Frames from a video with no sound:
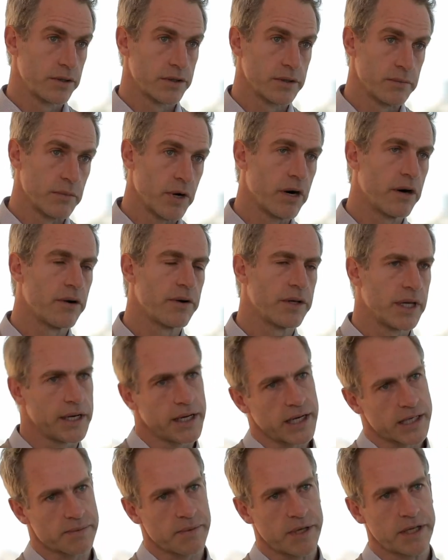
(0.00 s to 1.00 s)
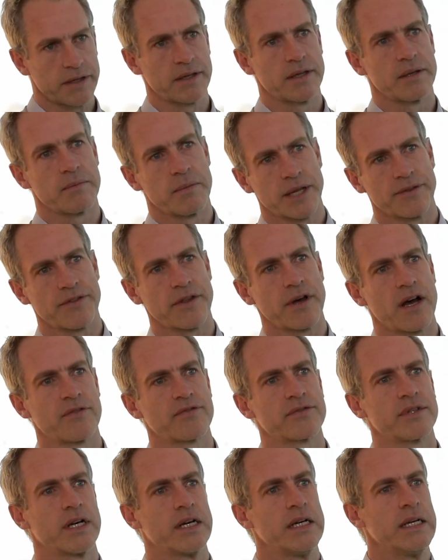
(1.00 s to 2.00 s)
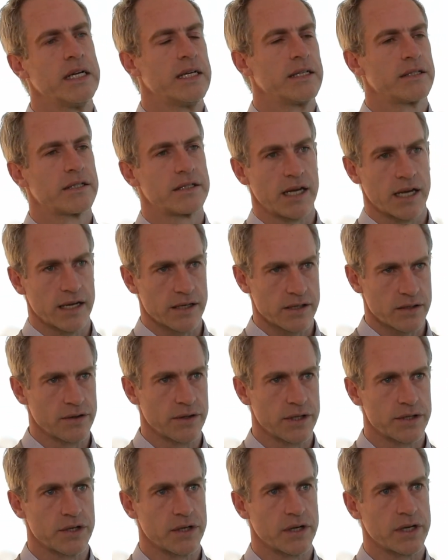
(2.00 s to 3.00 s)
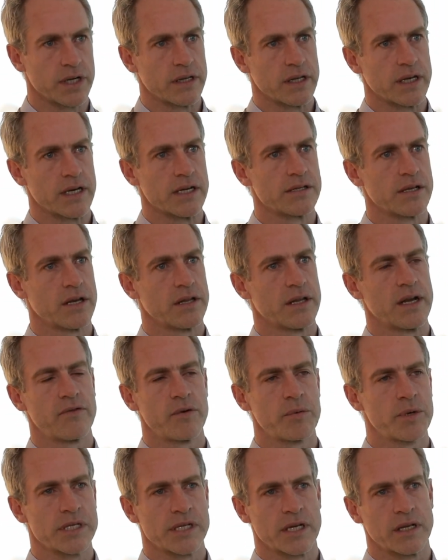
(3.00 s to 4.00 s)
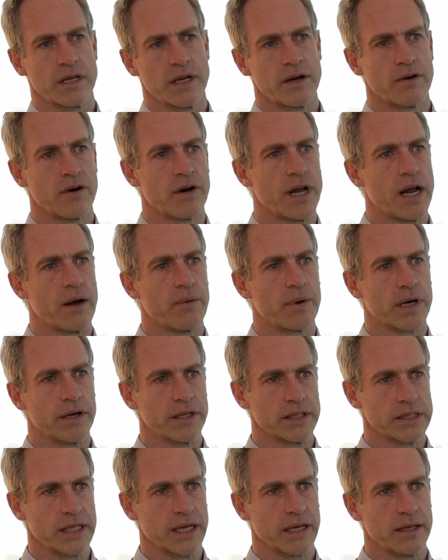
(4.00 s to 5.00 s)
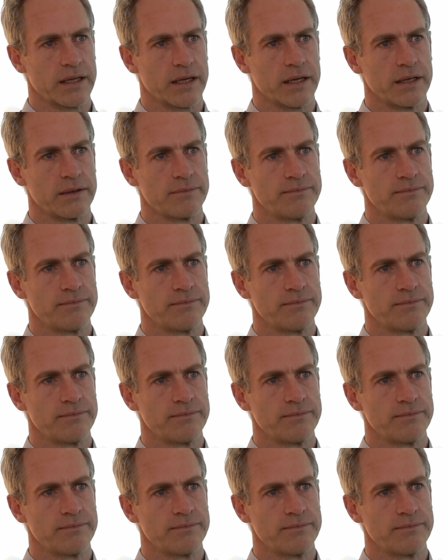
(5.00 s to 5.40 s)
tomorrow and then next month and the month after to take us on the journey there, so that everybody's clear on how we're going to get there.